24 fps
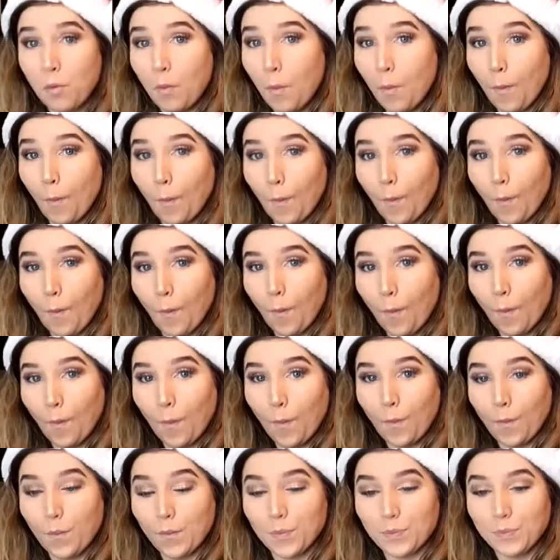
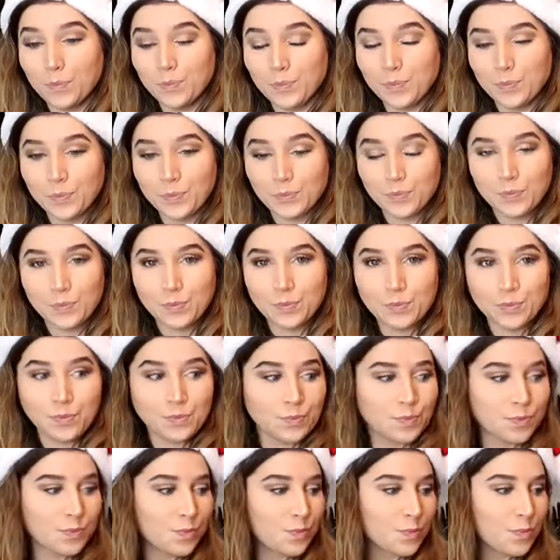
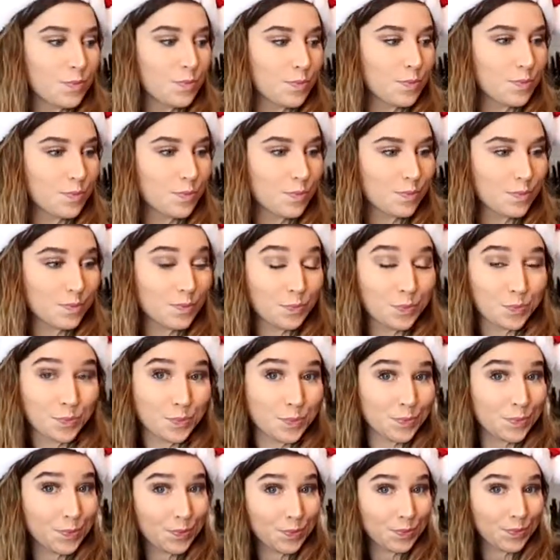
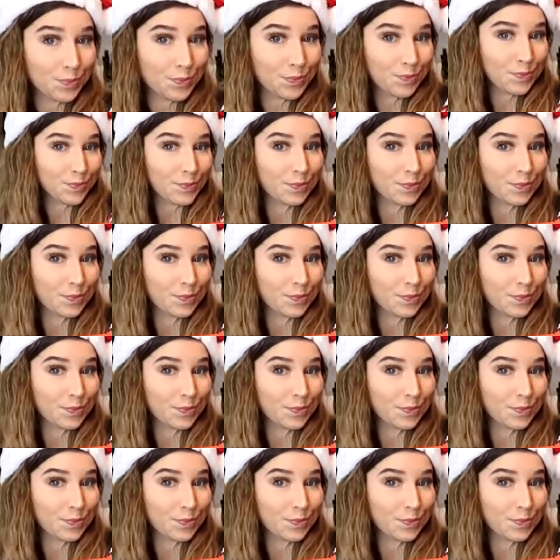This person isn't speaking.